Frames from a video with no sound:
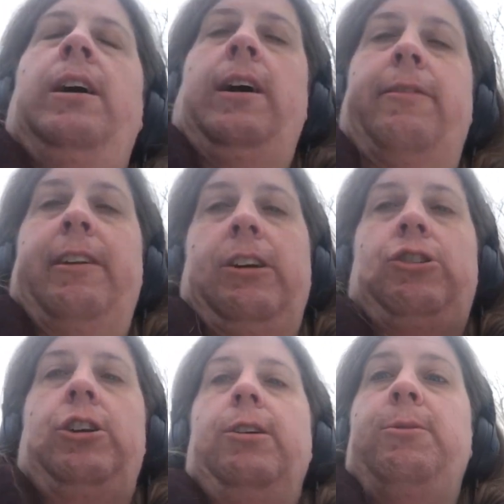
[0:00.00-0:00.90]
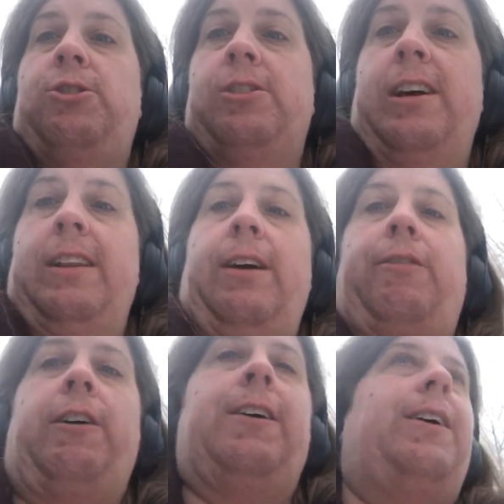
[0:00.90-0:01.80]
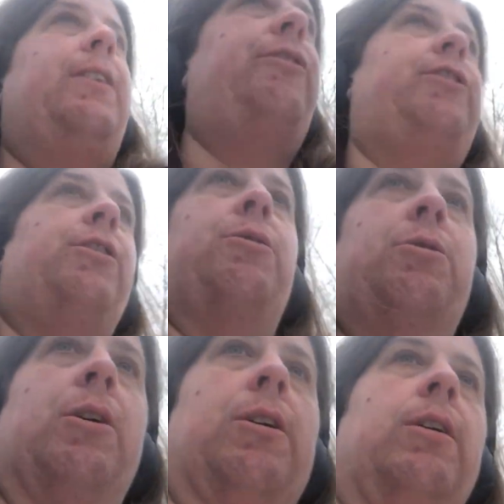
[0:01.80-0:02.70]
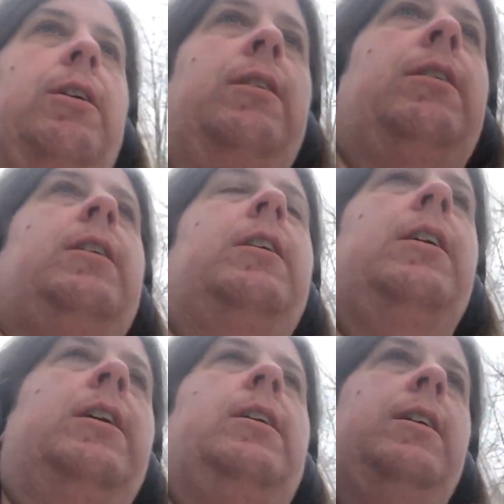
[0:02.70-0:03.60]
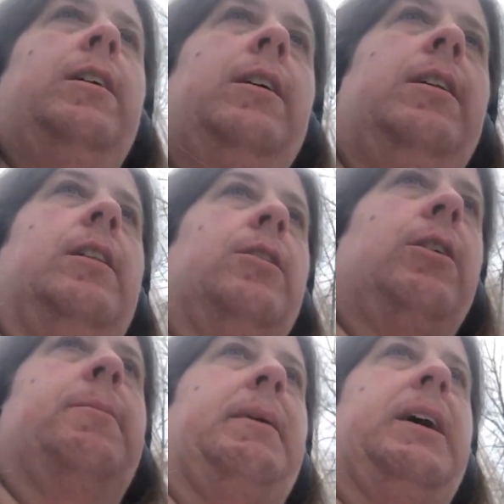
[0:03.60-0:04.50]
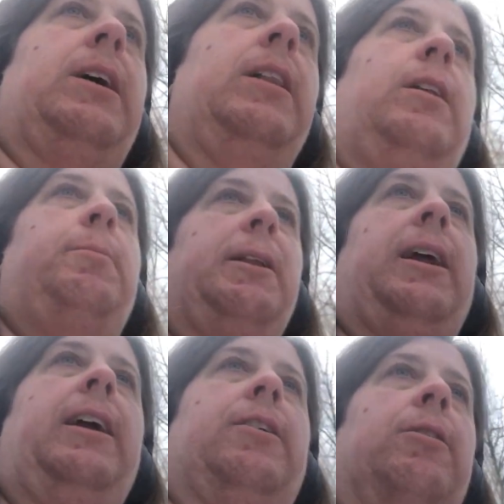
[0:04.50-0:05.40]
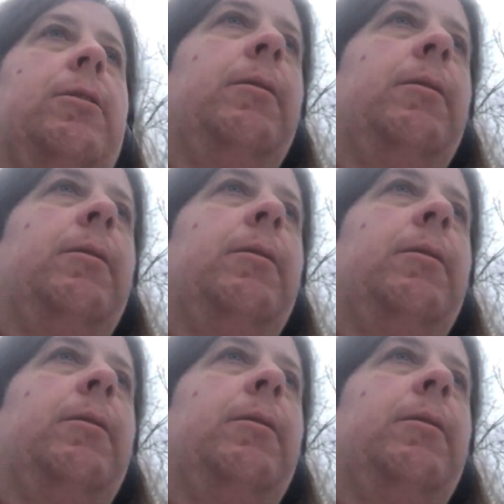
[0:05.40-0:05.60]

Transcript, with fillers: of next year, which is not that far off, or they'll come back a little bit later.